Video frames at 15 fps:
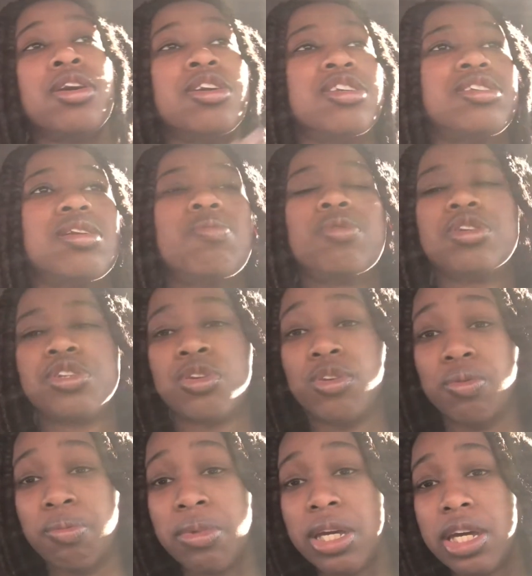Someone
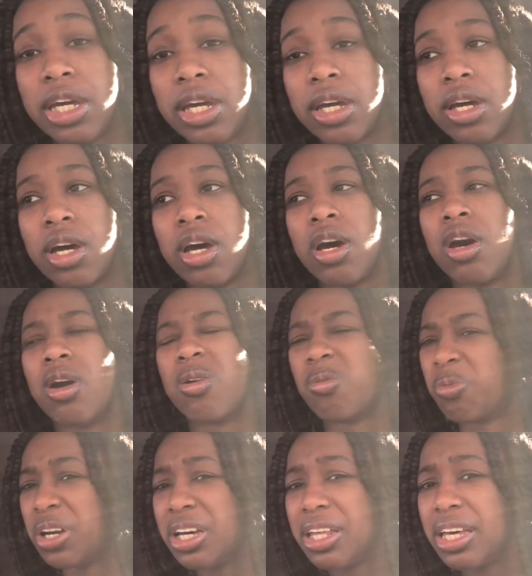told me,
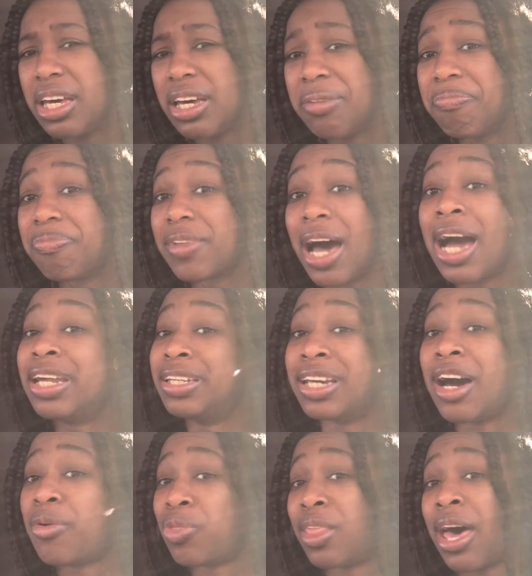really? I
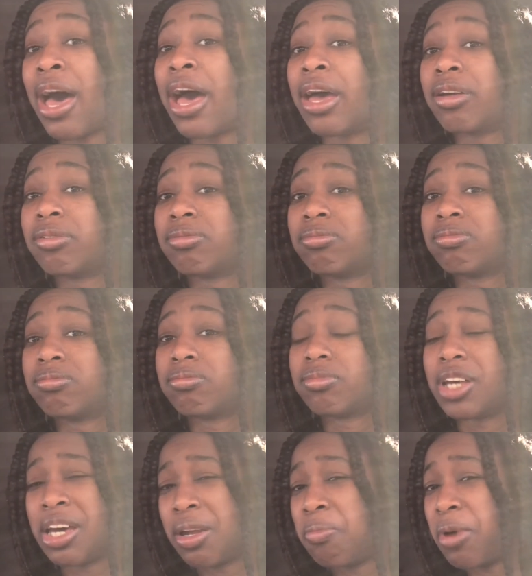doubt that.
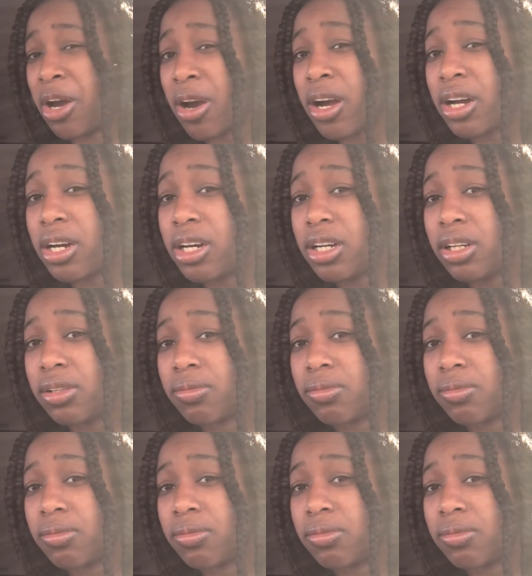In America?